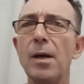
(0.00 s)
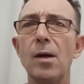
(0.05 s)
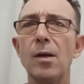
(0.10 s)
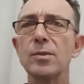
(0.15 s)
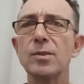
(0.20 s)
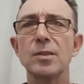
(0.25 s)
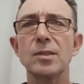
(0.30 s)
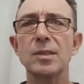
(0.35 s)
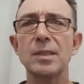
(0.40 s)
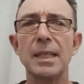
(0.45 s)

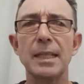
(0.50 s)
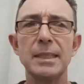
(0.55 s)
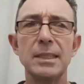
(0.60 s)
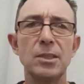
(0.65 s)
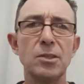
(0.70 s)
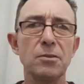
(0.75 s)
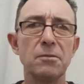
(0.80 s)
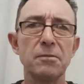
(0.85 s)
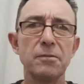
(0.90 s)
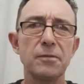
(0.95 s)
past the
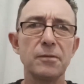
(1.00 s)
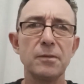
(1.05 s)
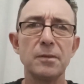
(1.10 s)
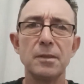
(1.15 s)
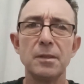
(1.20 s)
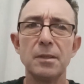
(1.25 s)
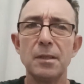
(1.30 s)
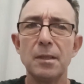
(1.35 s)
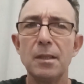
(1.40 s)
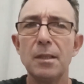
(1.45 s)
stage of,
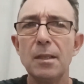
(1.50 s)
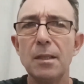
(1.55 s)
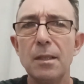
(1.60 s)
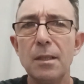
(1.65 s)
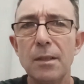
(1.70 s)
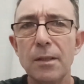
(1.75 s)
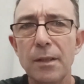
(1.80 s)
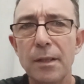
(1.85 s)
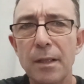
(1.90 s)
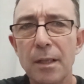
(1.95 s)

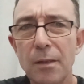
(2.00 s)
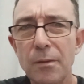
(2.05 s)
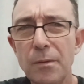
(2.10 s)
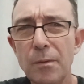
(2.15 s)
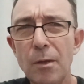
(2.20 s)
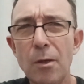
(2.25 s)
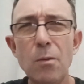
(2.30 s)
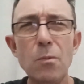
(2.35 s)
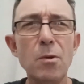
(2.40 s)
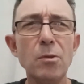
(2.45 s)
you know,
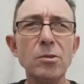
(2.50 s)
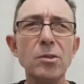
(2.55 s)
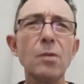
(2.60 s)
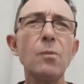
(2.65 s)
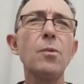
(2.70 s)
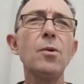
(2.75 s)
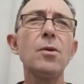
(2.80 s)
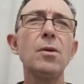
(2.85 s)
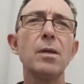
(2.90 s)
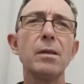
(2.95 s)
who wants
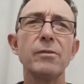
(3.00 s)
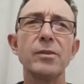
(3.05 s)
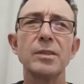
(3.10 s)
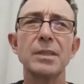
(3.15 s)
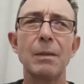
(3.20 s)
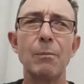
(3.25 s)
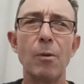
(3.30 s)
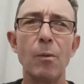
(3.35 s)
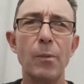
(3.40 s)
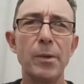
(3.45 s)
to work for
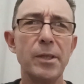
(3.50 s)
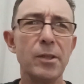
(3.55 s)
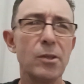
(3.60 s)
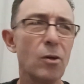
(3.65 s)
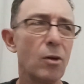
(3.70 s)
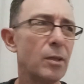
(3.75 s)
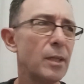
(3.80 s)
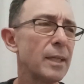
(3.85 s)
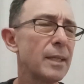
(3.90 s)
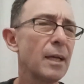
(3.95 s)
someone when
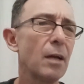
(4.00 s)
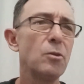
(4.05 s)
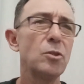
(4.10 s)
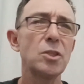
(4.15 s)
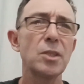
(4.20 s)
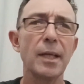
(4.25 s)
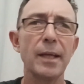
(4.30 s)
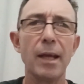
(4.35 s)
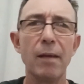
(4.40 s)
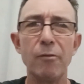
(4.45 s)
you've got to
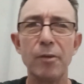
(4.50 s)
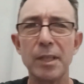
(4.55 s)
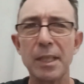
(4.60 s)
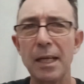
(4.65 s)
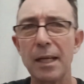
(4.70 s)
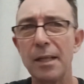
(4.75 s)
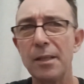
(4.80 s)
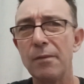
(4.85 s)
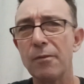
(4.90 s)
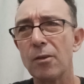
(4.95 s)
negotiate every
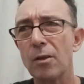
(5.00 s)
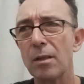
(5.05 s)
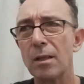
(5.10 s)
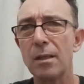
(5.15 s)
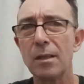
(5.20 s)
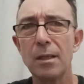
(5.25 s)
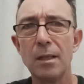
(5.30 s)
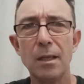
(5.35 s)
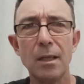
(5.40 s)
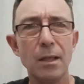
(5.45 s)
day and you've got
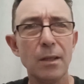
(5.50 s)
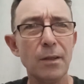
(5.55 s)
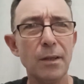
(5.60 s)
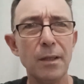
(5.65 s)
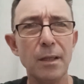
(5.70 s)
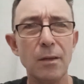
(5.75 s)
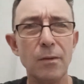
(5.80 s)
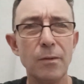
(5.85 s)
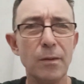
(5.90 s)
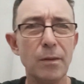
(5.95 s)
to,
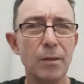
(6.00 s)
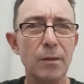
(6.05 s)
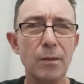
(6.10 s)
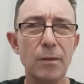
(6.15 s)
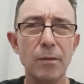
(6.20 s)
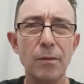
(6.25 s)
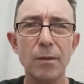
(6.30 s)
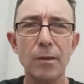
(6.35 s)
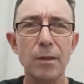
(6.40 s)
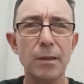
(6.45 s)
you know,
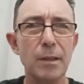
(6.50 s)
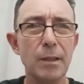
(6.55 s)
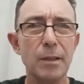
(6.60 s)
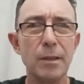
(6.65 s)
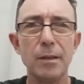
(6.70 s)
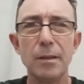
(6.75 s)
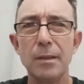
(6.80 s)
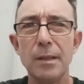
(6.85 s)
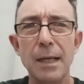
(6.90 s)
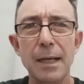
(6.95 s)

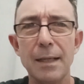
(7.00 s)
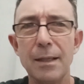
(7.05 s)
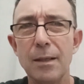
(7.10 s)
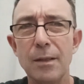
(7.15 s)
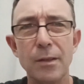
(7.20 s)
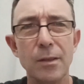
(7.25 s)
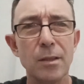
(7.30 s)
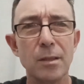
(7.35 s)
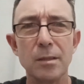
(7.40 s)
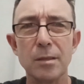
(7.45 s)
no,
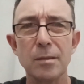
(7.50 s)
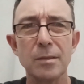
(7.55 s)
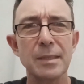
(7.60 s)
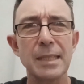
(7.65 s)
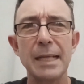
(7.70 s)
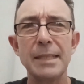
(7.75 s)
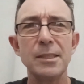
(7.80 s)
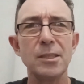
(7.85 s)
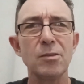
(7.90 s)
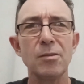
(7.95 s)
you've got to
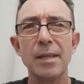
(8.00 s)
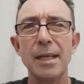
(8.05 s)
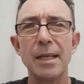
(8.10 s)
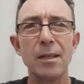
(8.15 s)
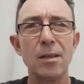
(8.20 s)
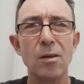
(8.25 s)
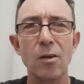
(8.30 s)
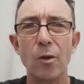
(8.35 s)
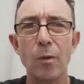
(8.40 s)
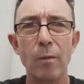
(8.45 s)
stand your
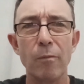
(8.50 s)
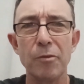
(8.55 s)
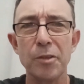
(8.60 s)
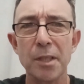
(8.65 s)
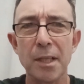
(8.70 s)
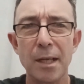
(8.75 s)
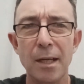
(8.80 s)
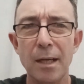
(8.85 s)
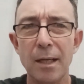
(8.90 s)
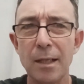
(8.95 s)
ground and argue
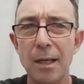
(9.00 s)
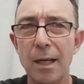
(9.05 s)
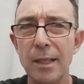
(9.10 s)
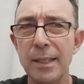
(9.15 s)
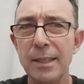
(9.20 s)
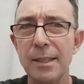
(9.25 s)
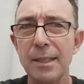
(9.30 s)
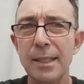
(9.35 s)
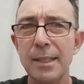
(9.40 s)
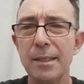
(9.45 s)
every day.
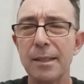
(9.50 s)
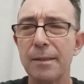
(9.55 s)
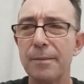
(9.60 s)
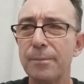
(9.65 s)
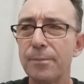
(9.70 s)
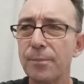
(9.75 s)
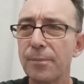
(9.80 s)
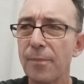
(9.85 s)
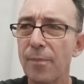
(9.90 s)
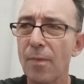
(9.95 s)
I didn't need
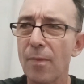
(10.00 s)
it.